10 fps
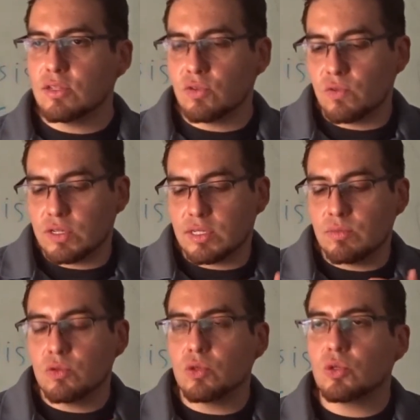So for
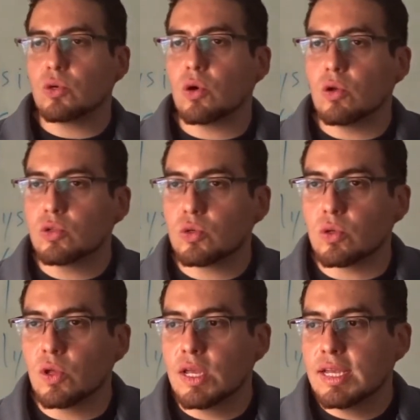example, social
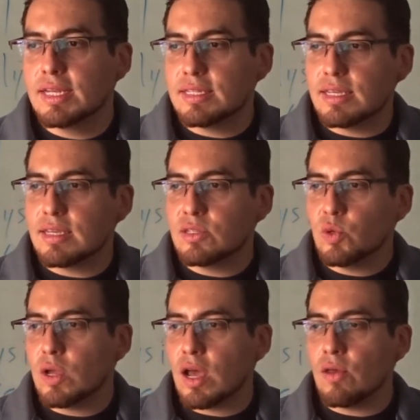cultural. Take
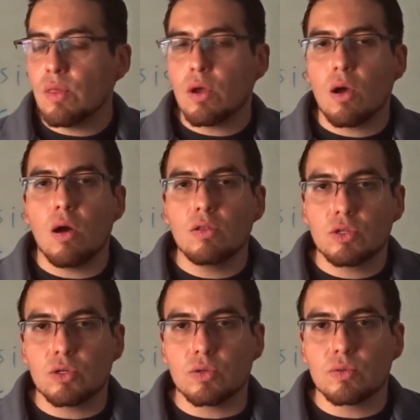into account the
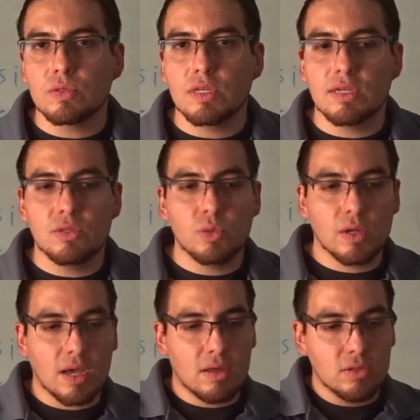culture, take into
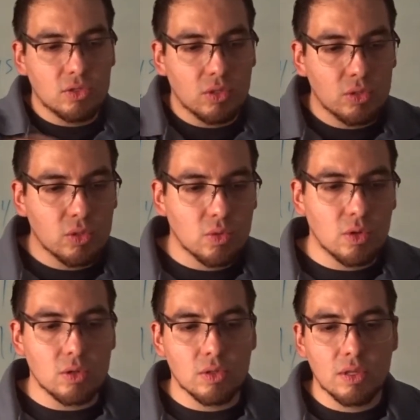account the social
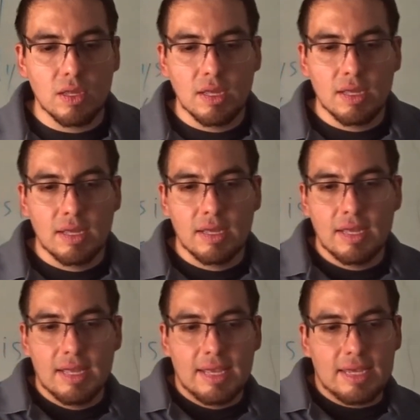world.
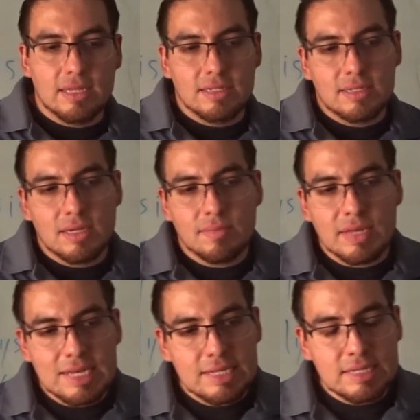In some
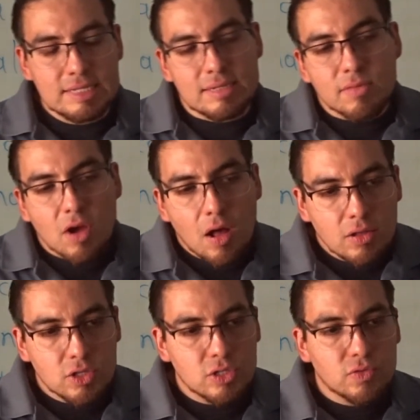
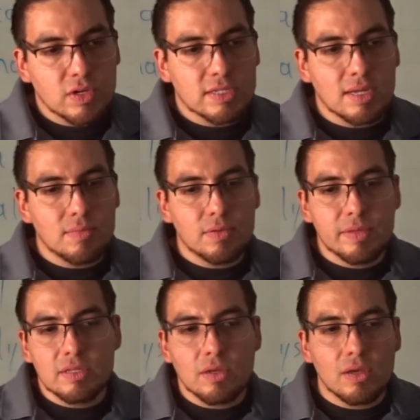cultures, for example,
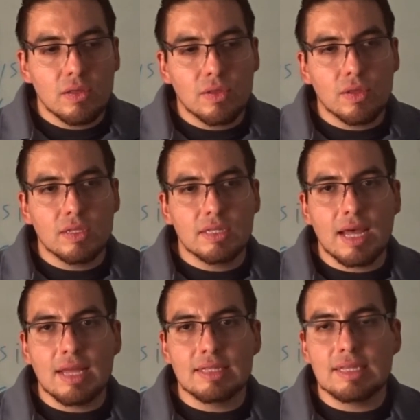mental health is
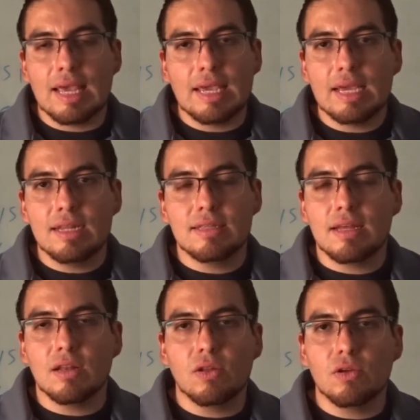not taken and
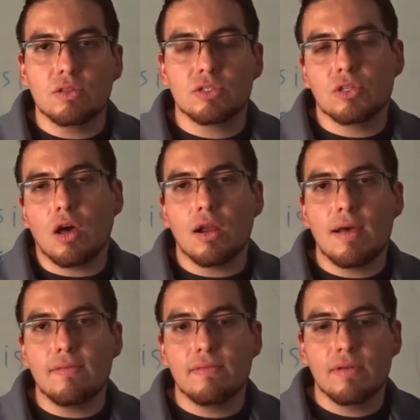not looked sought
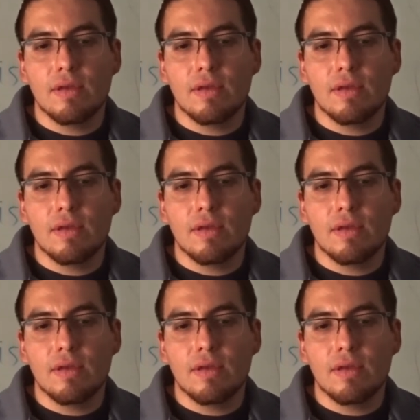of.